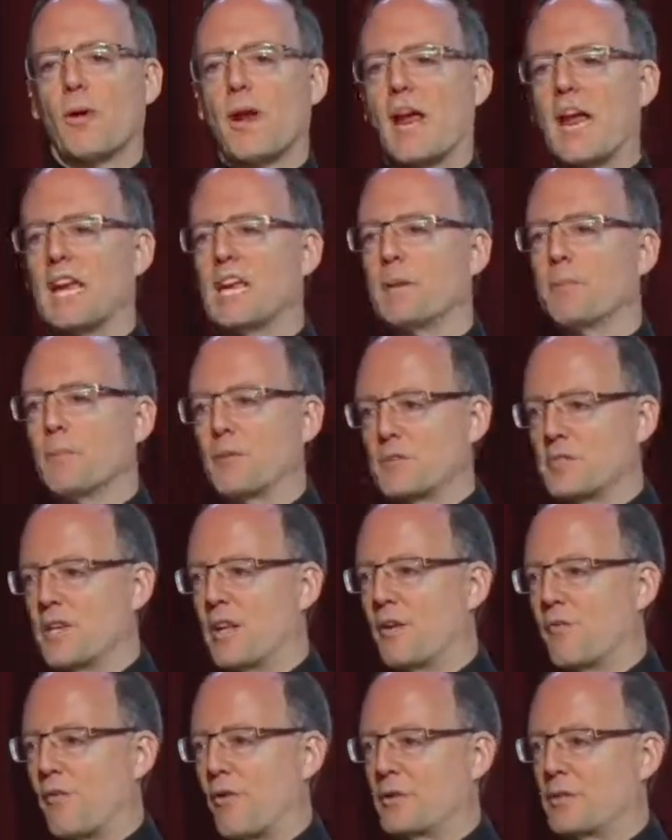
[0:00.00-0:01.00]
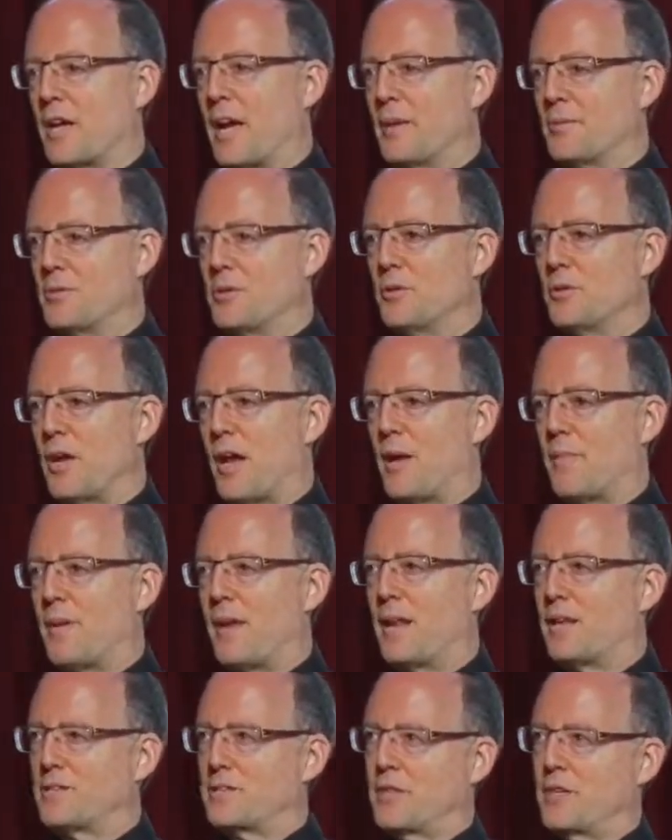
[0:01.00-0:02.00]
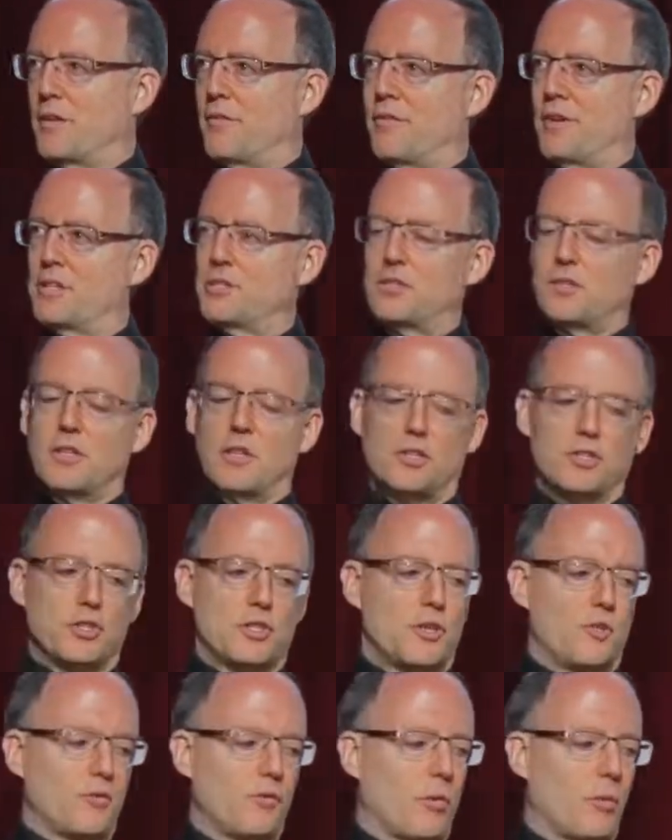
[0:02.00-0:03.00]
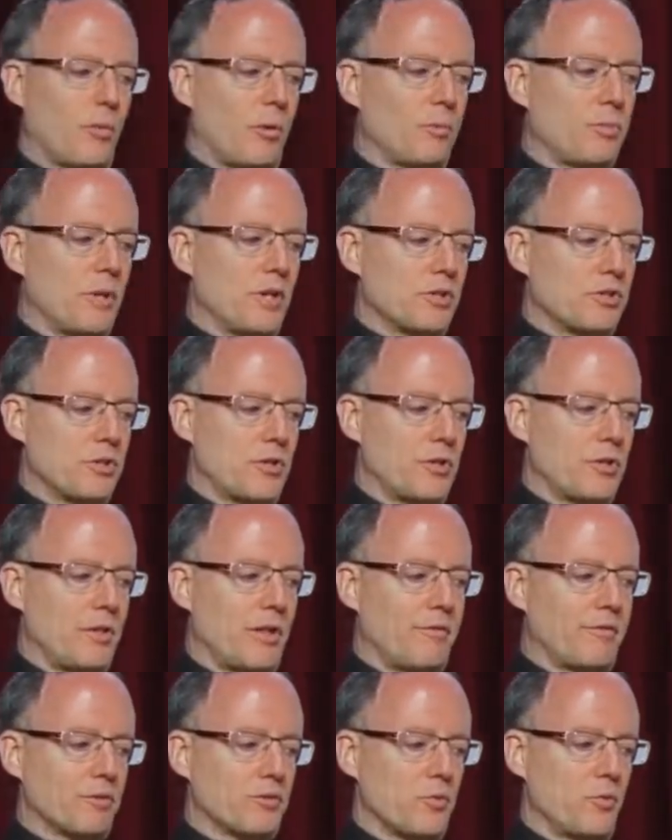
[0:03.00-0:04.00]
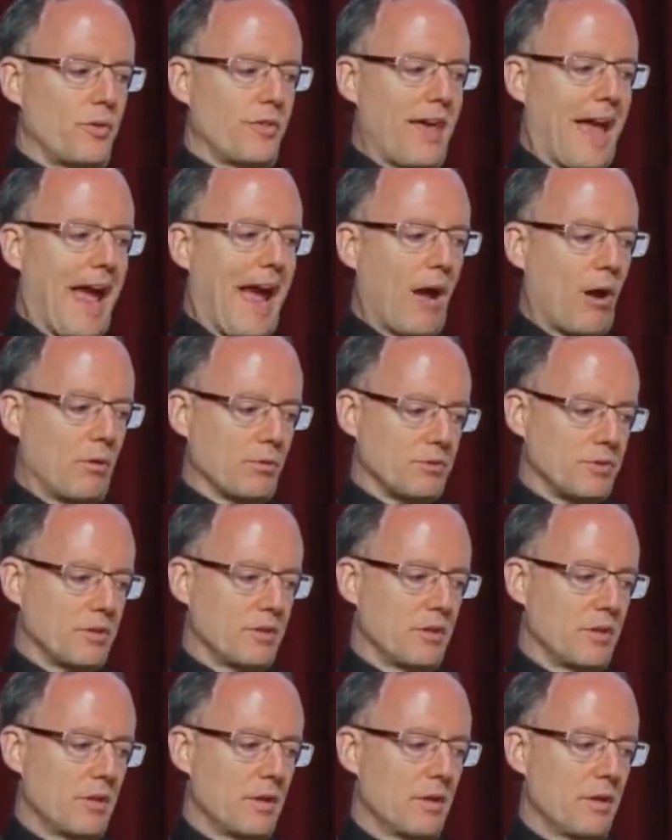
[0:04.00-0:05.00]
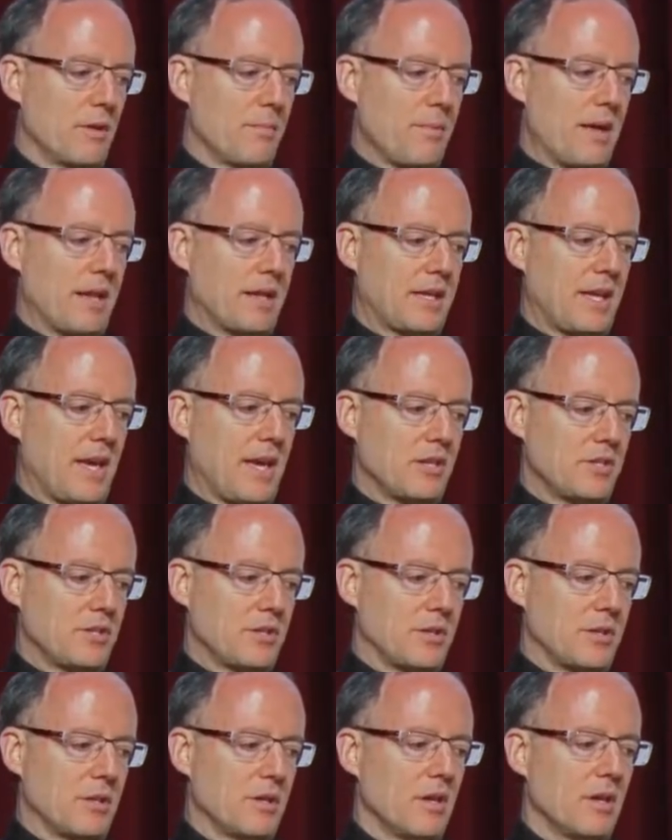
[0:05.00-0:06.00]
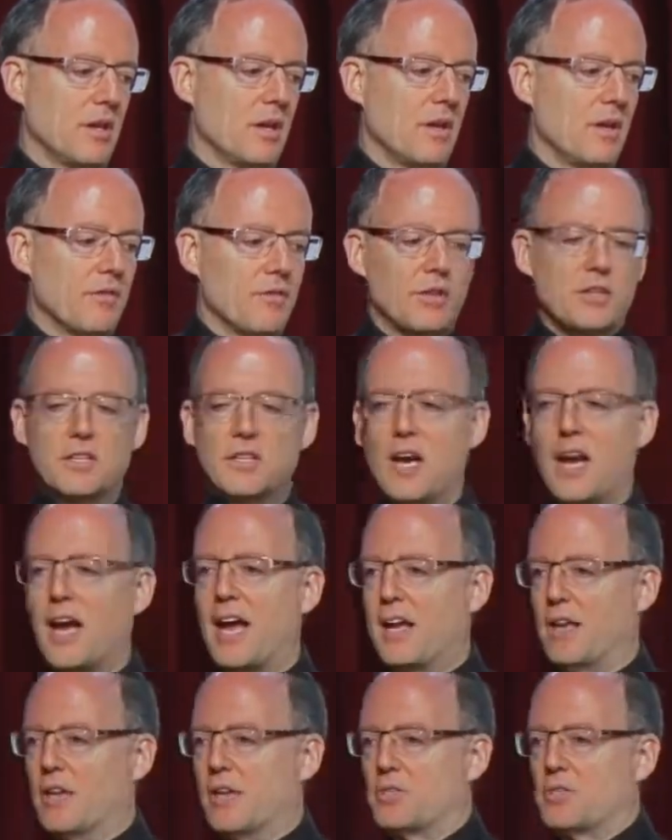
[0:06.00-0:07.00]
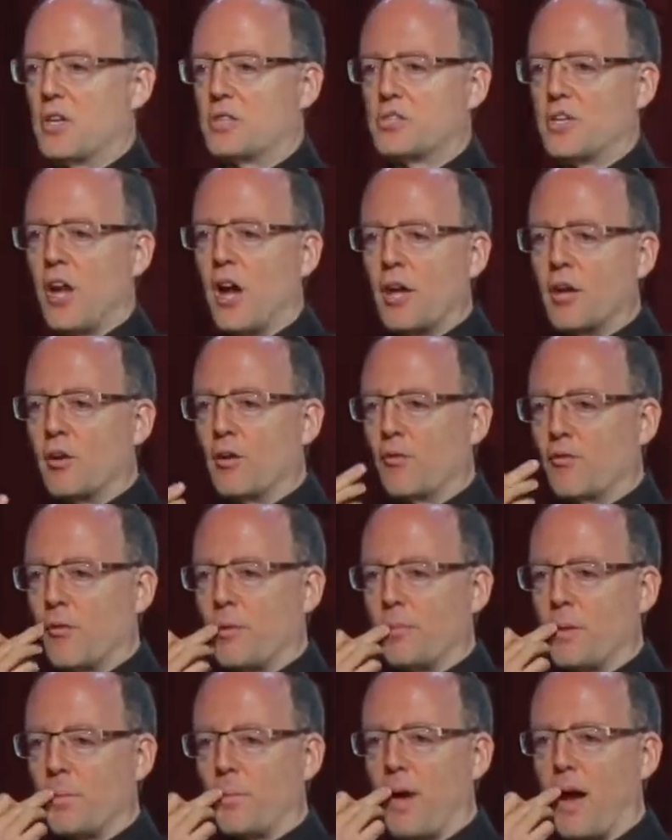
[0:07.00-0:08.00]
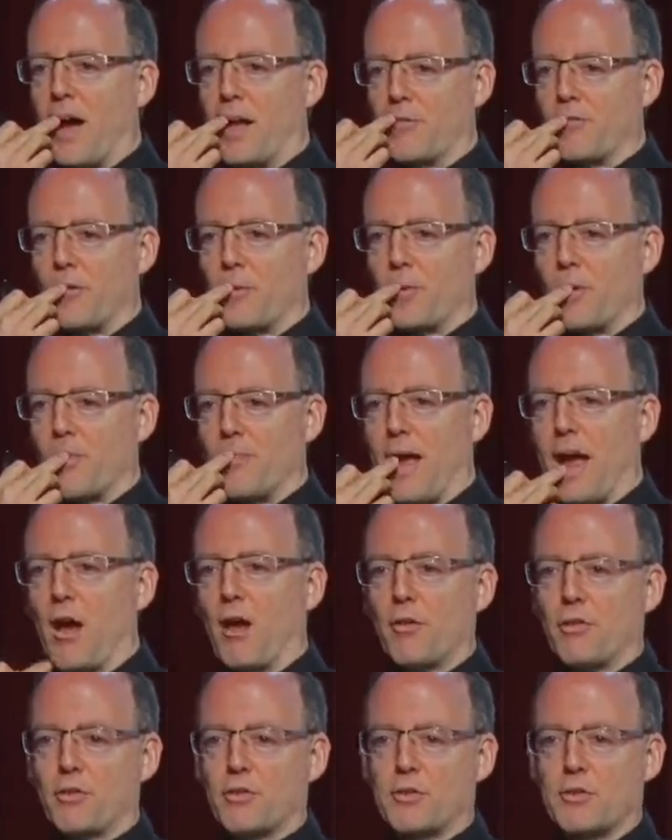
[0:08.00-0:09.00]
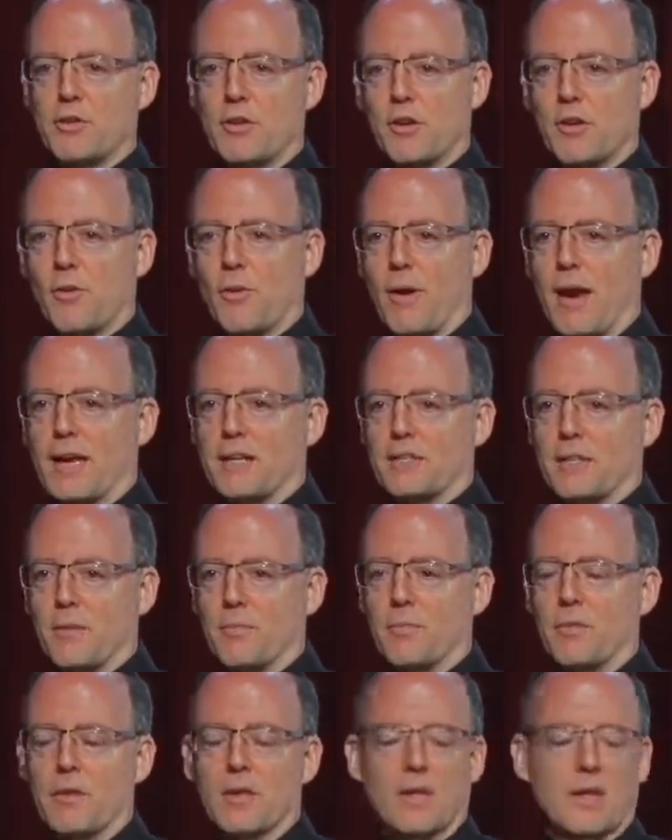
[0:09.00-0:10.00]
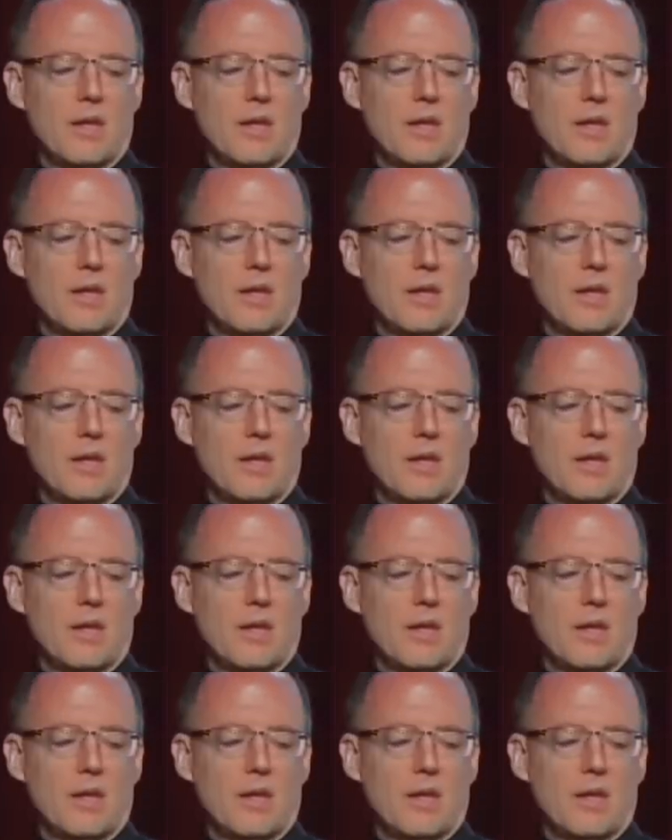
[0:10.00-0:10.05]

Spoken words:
where 80% of our type 2 diabetics can eventually achieve normal blood sugar levels without medication. The gut is a tunnel from your mouth to your rectum,